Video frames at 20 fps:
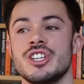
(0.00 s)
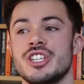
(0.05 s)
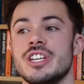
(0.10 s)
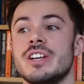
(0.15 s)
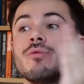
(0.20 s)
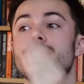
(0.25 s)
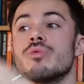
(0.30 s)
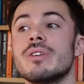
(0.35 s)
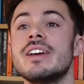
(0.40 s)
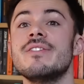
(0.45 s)

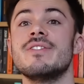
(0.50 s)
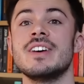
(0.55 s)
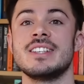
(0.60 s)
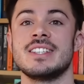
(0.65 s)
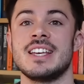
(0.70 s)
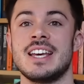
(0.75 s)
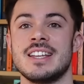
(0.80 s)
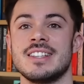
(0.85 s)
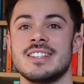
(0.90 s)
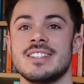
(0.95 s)
she
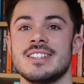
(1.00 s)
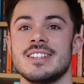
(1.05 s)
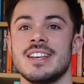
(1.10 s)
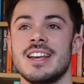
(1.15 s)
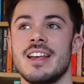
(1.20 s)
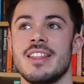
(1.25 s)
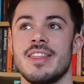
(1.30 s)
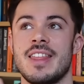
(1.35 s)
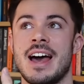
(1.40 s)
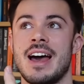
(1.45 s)
revisits
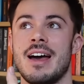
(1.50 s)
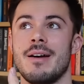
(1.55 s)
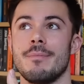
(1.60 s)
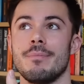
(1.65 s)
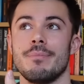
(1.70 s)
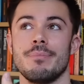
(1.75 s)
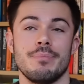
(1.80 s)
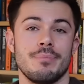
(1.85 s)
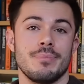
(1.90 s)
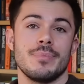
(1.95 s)
that
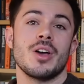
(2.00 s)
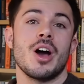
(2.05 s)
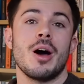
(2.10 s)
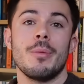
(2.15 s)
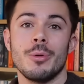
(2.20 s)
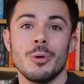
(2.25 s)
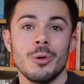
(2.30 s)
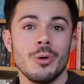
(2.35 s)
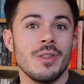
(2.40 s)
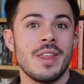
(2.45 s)

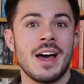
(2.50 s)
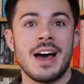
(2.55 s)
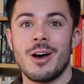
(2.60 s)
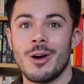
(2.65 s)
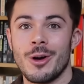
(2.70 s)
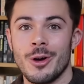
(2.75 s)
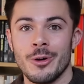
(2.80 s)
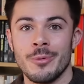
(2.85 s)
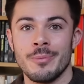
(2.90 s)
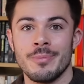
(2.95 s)
couple, that
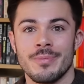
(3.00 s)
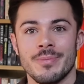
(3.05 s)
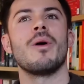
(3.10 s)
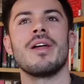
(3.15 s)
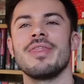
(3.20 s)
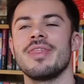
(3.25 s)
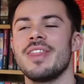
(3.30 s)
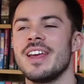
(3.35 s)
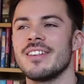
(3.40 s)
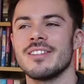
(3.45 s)
home,
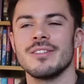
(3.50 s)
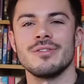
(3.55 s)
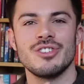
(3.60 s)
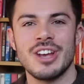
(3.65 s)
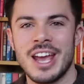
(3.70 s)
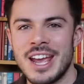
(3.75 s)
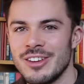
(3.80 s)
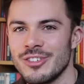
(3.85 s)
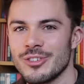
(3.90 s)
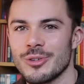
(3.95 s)
when things have
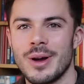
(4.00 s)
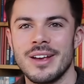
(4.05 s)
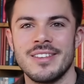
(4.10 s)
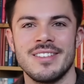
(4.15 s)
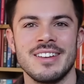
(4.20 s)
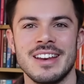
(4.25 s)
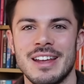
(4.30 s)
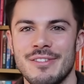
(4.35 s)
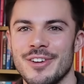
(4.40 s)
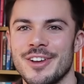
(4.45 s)
changed quite
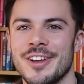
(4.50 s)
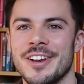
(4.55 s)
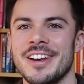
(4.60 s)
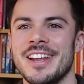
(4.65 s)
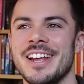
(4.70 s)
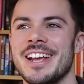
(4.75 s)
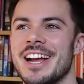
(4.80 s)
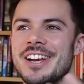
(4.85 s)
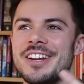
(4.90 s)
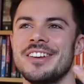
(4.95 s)

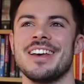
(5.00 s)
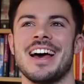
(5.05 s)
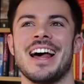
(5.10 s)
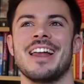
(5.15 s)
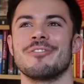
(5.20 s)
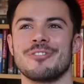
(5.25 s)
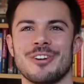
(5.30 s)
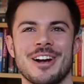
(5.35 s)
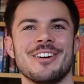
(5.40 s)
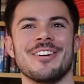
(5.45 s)
significantly. Can you tell?
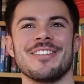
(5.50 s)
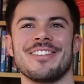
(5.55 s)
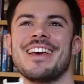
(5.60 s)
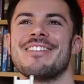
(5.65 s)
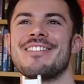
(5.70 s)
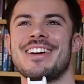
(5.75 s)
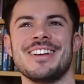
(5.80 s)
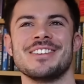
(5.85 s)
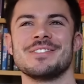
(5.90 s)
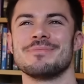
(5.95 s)
I'm trying not to
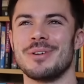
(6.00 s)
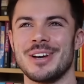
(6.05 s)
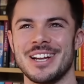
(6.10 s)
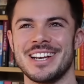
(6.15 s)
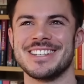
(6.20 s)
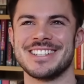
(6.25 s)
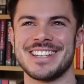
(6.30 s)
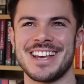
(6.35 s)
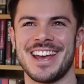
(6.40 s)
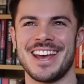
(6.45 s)
give any
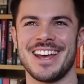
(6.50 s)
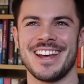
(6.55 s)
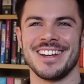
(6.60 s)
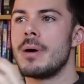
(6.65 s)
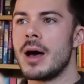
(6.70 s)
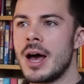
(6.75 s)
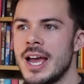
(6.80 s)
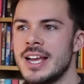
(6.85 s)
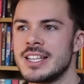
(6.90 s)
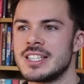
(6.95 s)
spoilers here.
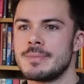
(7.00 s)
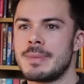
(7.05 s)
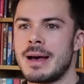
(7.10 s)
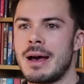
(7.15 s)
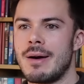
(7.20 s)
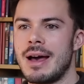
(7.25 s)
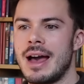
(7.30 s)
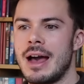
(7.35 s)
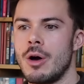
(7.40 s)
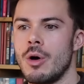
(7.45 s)
But it's
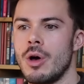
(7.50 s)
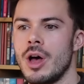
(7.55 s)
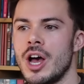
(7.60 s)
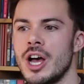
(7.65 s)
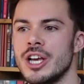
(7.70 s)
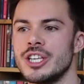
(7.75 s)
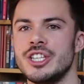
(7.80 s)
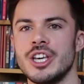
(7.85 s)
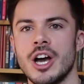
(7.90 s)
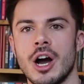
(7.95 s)
about how
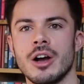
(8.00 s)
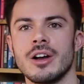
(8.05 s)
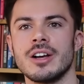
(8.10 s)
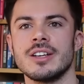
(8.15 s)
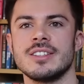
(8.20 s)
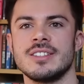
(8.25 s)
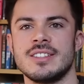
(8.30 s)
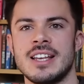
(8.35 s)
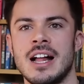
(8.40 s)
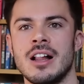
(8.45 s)
her young
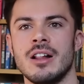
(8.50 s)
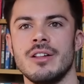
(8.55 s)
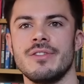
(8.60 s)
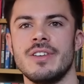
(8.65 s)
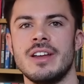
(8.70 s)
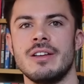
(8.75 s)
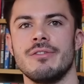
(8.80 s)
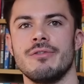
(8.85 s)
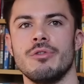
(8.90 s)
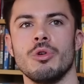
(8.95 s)
self
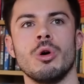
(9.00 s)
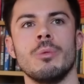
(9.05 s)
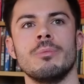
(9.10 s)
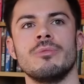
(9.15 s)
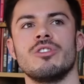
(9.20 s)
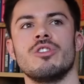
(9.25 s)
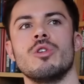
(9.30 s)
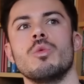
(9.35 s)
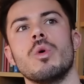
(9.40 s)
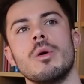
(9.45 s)

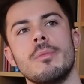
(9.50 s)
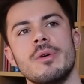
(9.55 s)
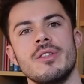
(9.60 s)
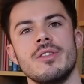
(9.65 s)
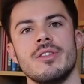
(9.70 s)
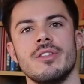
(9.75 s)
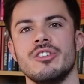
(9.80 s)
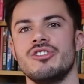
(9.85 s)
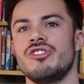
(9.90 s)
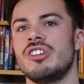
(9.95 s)
informed the
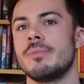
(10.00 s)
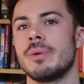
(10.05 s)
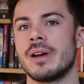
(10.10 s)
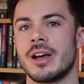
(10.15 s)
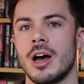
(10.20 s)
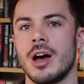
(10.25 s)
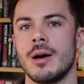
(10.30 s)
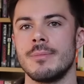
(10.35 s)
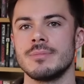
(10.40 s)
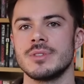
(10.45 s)
woman that she
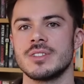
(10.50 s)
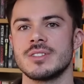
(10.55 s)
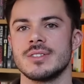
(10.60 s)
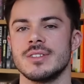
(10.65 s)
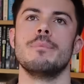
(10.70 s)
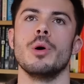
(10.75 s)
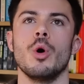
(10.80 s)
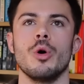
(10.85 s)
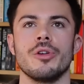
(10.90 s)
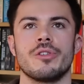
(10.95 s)
becomes,
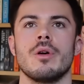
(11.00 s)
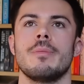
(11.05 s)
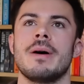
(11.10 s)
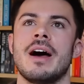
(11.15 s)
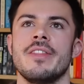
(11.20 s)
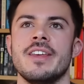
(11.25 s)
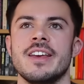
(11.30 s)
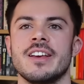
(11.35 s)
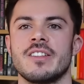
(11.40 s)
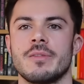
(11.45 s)
but also
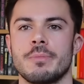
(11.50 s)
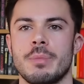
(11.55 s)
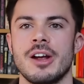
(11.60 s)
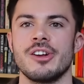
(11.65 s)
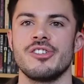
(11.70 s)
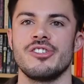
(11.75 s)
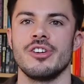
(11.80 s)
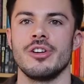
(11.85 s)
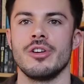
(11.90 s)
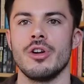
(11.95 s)
about the
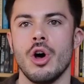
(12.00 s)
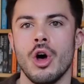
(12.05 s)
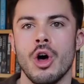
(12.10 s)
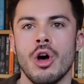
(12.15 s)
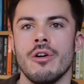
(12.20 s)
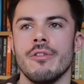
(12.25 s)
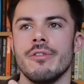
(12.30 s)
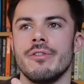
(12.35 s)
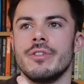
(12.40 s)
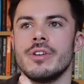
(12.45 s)
expression
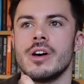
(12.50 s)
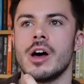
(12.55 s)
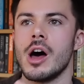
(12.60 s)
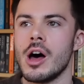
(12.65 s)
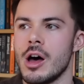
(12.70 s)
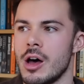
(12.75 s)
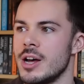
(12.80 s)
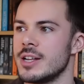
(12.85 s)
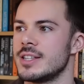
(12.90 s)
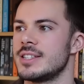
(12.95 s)
of
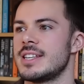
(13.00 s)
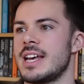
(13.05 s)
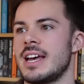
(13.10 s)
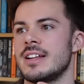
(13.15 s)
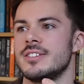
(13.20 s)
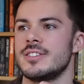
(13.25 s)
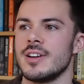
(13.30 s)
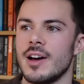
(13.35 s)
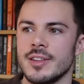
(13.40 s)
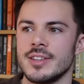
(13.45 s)
art
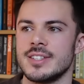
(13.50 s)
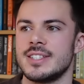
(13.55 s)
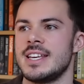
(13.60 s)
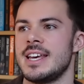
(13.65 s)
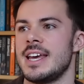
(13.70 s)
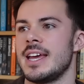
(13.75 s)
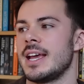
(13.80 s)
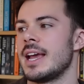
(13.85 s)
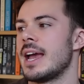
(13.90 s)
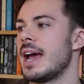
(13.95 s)
and
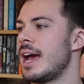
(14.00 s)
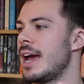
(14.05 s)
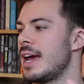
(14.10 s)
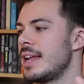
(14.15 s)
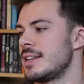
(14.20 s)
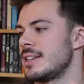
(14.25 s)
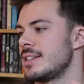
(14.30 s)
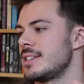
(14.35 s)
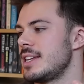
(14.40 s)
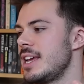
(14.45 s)
dancing,
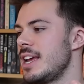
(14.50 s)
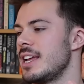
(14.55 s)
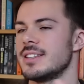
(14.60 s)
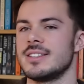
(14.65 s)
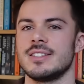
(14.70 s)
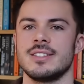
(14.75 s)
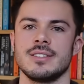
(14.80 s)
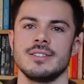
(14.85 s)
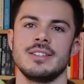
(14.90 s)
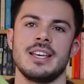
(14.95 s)
and
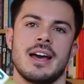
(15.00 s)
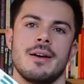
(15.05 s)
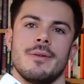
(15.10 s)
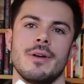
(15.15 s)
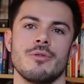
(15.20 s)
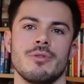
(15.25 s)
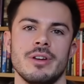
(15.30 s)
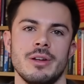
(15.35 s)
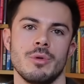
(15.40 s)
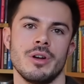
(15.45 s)
it's, yeah,
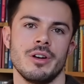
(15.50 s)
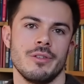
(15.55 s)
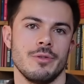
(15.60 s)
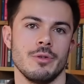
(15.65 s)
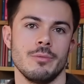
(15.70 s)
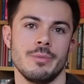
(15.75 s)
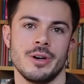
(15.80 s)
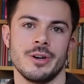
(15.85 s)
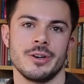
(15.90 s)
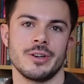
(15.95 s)
a really
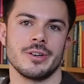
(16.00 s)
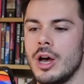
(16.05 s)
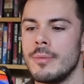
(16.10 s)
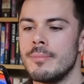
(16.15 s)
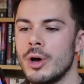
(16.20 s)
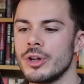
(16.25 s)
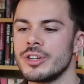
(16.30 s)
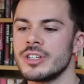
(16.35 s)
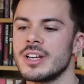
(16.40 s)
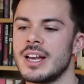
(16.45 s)
wonderful book. A
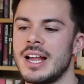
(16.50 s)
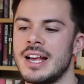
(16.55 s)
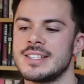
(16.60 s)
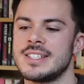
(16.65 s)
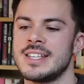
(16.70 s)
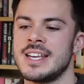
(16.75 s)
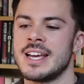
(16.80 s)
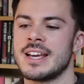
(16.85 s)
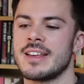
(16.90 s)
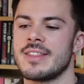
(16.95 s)
modern
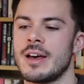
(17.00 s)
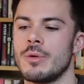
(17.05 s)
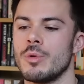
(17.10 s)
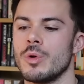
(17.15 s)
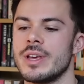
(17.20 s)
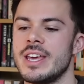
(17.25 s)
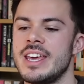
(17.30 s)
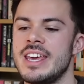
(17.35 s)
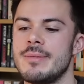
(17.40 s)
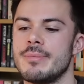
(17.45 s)
classic that will
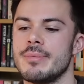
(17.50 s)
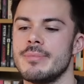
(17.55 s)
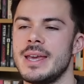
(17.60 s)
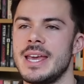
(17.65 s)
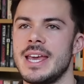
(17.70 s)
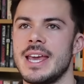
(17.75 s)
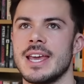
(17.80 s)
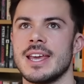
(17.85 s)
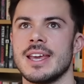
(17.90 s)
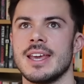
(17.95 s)
keep
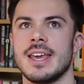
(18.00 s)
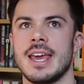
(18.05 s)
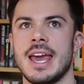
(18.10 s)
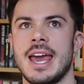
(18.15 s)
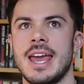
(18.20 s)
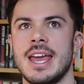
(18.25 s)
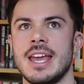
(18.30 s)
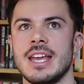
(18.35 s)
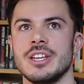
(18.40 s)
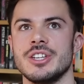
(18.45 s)
me
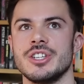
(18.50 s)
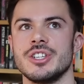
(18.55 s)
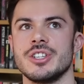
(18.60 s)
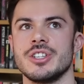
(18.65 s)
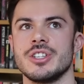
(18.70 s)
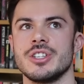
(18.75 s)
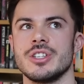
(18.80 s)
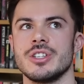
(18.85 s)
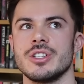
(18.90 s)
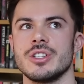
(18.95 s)

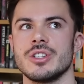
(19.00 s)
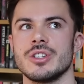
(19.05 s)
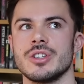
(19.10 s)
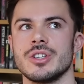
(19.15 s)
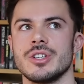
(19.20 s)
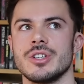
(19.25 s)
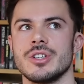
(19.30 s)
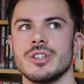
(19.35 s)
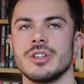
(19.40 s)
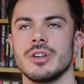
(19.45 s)
engaged.
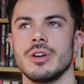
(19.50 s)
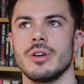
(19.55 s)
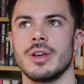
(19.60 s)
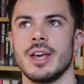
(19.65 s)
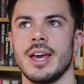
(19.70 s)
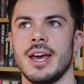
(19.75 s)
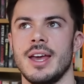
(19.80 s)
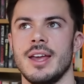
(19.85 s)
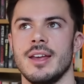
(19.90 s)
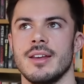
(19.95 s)

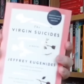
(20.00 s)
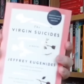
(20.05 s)
Okay,